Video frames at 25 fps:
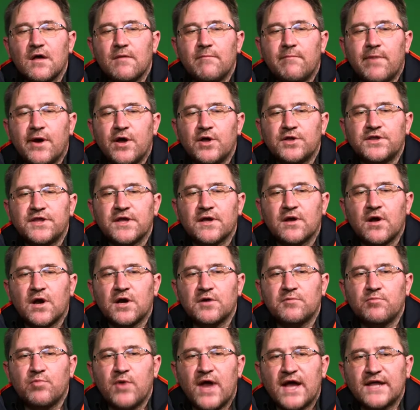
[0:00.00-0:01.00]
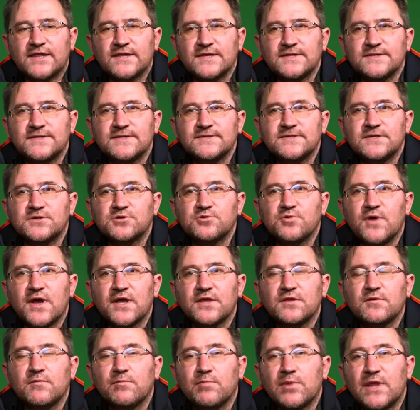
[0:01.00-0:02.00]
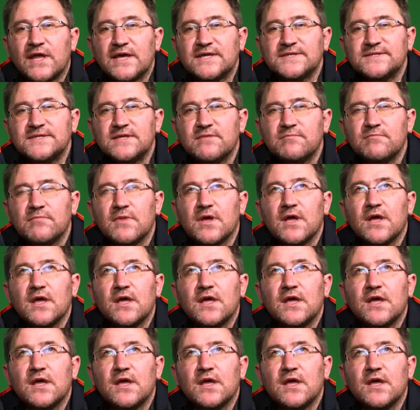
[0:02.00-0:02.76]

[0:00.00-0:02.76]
biotech art practices and trying to place them